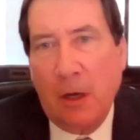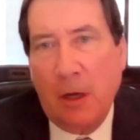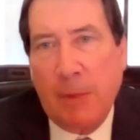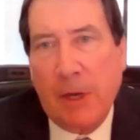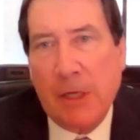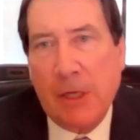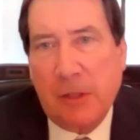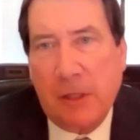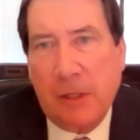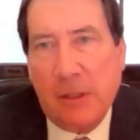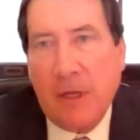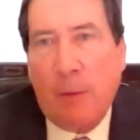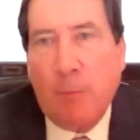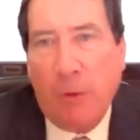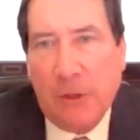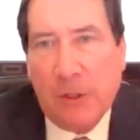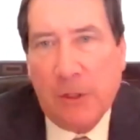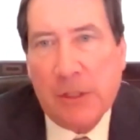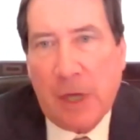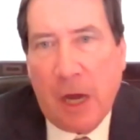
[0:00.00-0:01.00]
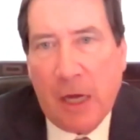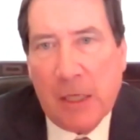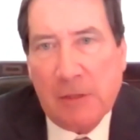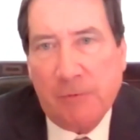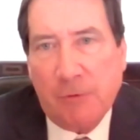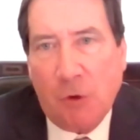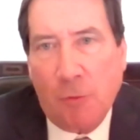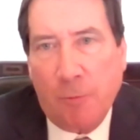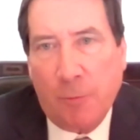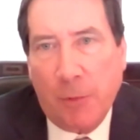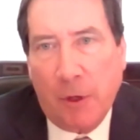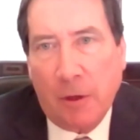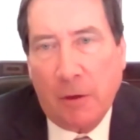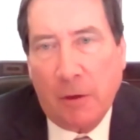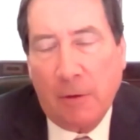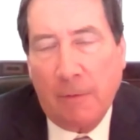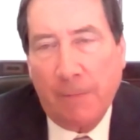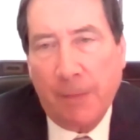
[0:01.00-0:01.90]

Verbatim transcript: basically double the size of OPIC.